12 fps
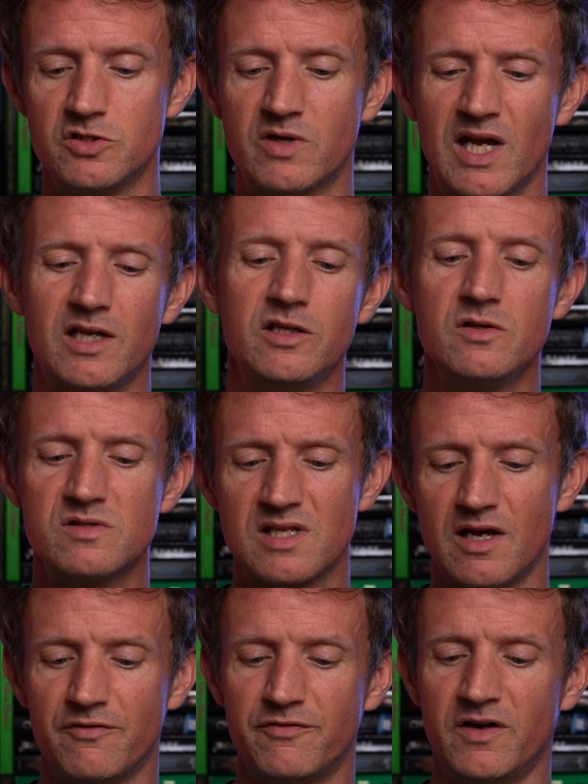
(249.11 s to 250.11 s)
you can use
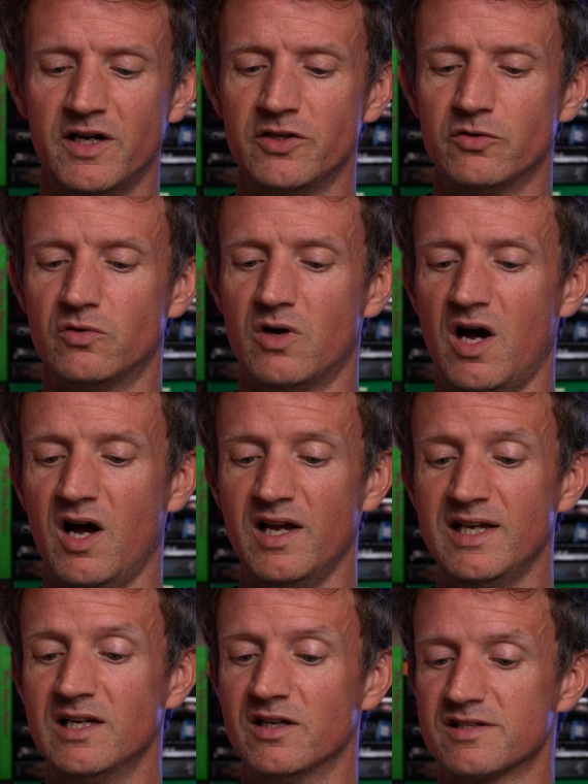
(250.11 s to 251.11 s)
that final
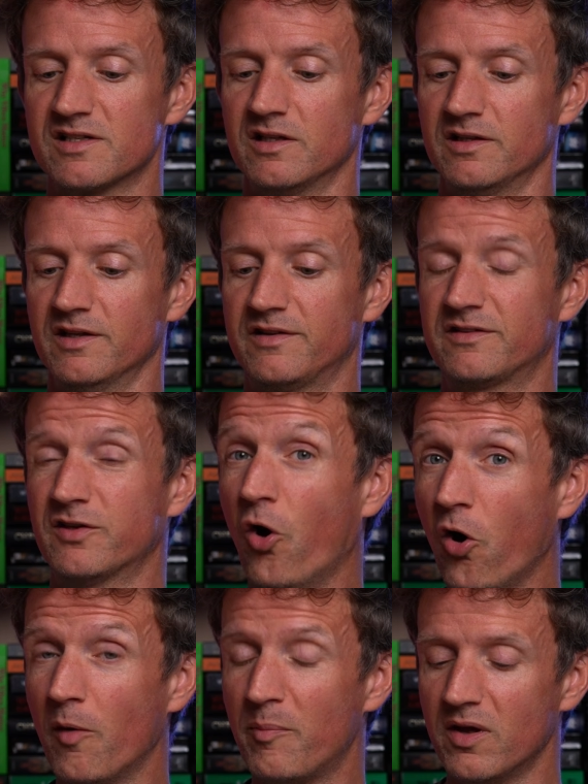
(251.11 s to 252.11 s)
eyelet at the
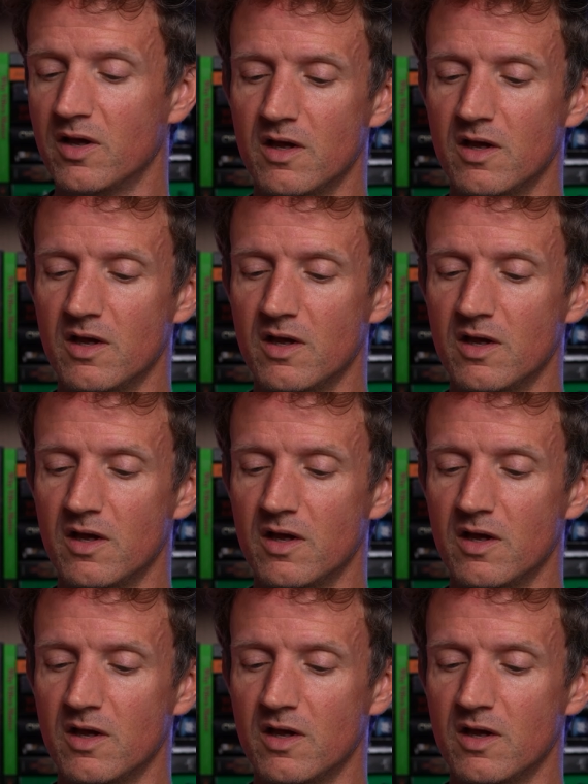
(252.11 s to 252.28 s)
top.